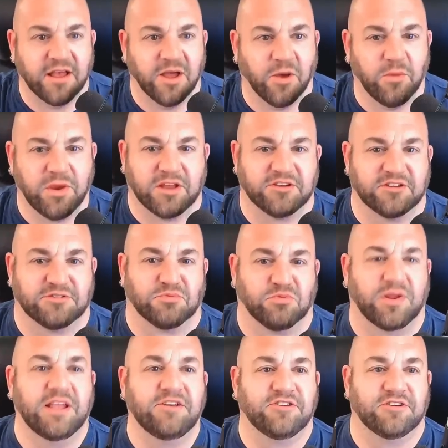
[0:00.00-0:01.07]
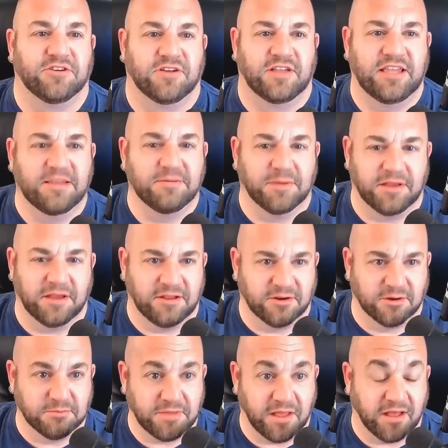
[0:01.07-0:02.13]
We could just read your even uh,
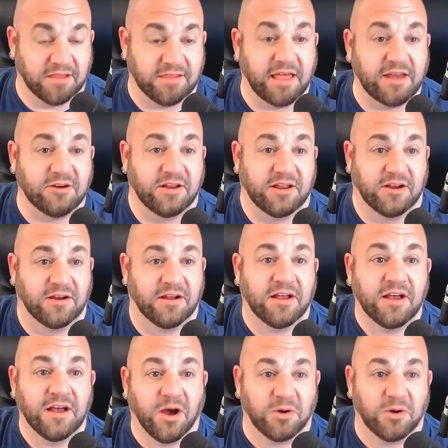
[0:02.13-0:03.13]
your uh, letter here.